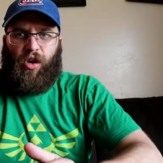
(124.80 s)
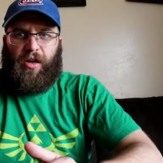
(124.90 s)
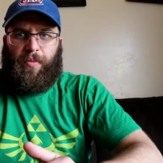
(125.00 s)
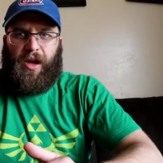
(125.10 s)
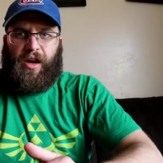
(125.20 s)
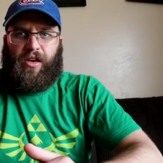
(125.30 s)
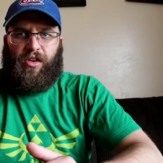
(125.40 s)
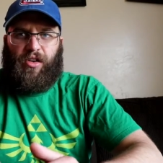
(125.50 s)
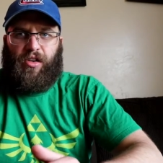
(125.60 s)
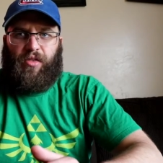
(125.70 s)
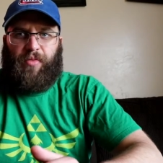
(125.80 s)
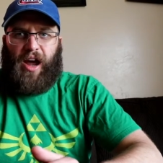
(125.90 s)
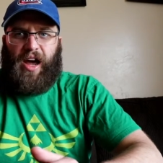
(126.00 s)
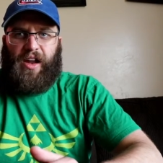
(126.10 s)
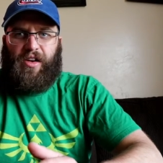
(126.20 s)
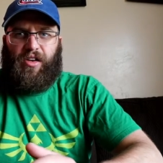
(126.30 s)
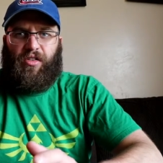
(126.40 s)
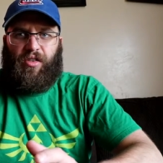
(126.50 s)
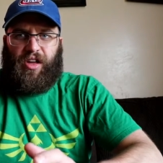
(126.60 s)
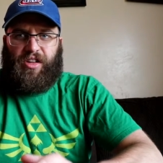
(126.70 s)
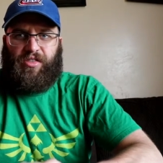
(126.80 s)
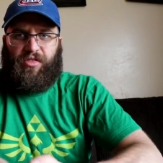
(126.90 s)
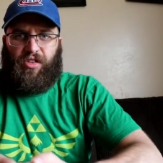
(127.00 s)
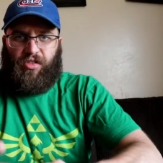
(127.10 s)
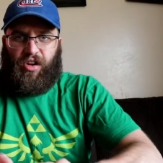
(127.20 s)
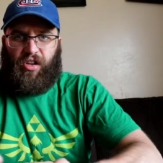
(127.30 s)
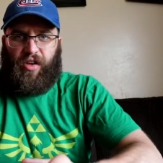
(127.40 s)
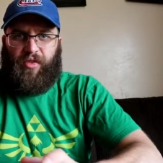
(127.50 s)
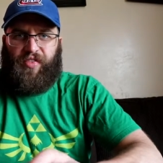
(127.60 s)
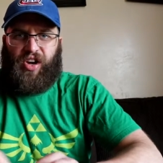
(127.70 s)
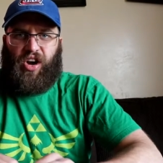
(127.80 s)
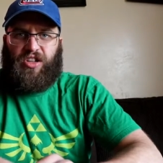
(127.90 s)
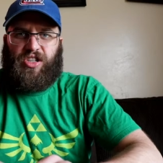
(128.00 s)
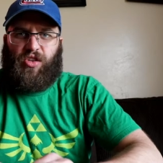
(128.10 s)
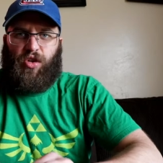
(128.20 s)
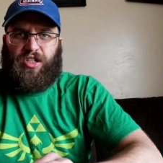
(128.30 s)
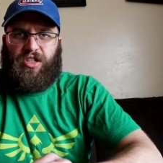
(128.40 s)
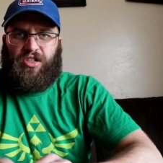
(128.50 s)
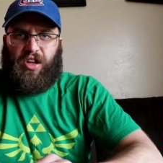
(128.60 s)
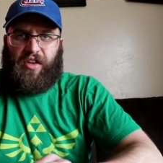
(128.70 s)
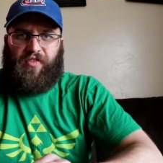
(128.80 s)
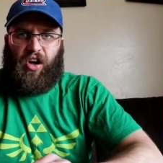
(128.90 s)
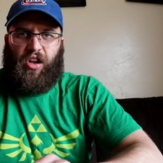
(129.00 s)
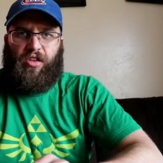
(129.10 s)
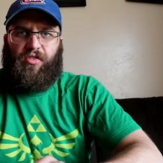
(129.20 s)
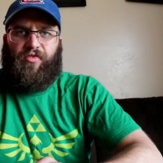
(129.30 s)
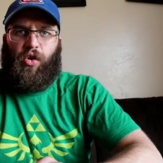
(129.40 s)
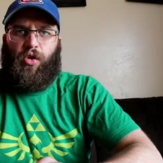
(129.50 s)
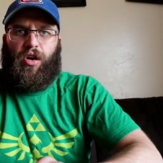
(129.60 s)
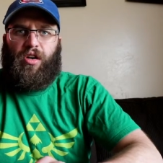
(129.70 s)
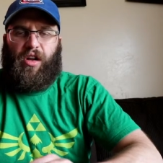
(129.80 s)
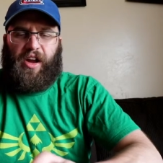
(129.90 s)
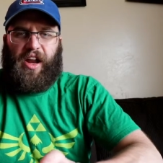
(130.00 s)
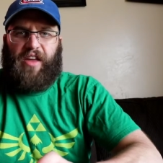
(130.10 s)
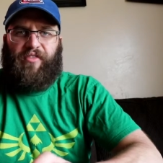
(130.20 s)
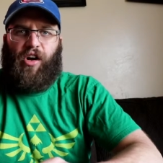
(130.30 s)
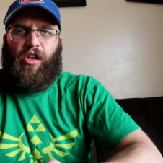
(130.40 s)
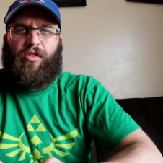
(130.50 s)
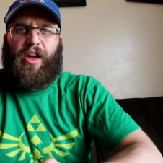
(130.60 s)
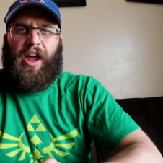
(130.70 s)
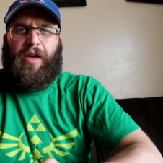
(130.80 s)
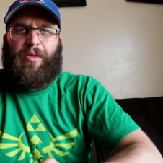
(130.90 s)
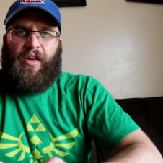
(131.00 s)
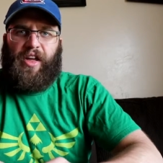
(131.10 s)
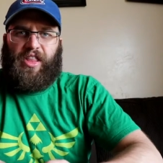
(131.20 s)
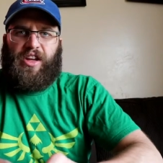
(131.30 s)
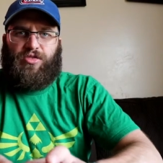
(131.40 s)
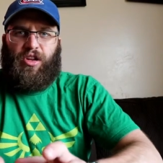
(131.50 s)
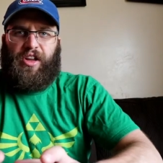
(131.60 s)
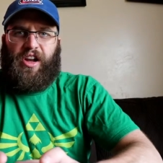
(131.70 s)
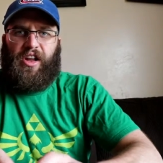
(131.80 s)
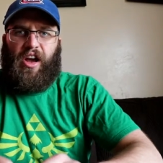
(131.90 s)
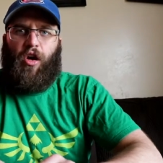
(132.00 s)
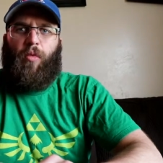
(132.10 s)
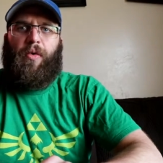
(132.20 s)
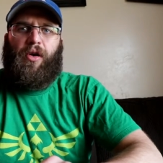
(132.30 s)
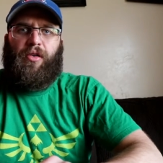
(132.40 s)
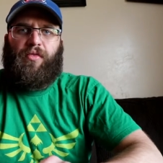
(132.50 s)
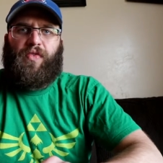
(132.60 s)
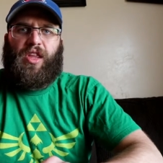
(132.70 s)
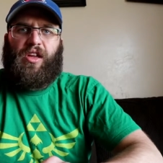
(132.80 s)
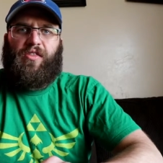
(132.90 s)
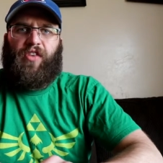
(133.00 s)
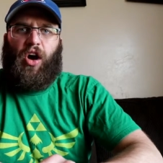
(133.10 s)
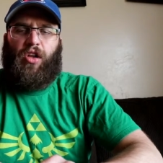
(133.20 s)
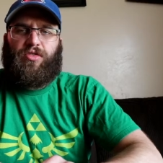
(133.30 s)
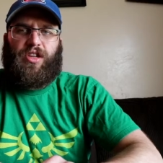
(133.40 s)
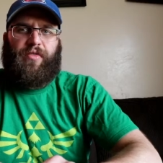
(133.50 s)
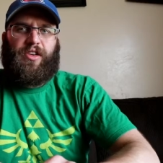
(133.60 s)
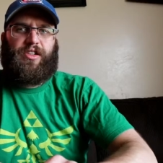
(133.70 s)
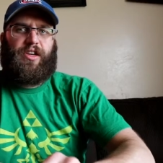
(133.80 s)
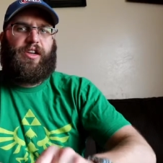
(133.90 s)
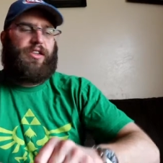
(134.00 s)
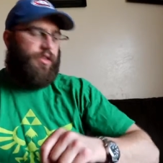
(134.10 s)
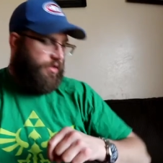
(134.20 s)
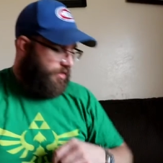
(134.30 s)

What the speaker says: want to pick, good or bad, or you're going to live with your consequences like Fallout 4, like any Fallout game. I think that's really going to help Fallout 76.